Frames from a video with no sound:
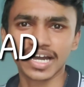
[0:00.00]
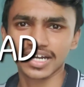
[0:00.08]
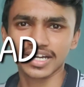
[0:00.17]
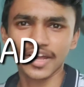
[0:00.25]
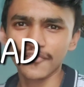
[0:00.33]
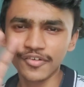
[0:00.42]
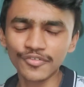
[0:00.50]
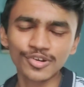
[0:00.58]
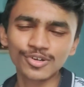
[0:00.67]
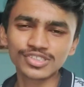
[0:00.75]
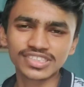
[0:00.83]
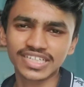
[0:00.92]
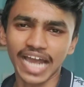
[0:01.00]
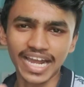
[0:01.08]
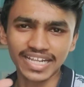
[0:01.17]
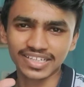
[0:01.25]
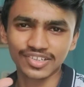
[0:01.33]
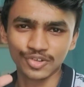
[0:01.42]
Everyone knows it.
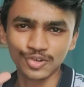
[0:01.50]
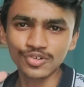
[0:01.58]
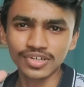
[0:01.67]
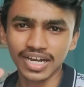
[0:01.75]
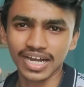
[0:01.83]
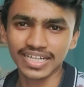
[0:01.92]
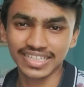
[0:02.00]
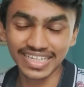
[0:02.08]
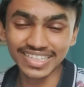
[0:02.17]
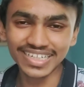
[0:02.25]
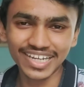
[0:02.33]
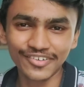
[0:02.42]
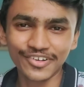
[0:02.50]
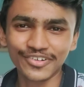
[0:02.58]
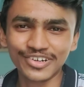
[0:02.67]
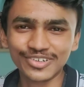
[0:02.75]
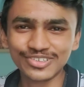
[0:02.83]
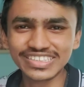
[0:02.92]
I think everyone
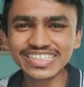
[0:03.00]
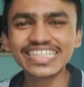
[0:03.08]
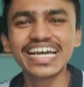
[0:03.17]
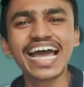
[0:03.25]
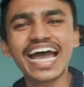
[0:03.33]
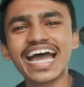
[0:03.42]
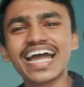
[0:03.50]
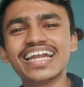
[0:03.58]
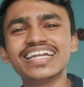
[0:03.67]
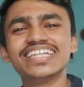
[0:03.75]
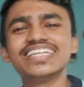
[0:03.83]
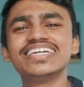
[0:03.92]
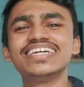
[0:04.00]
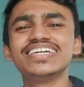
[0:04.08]
knows it. And the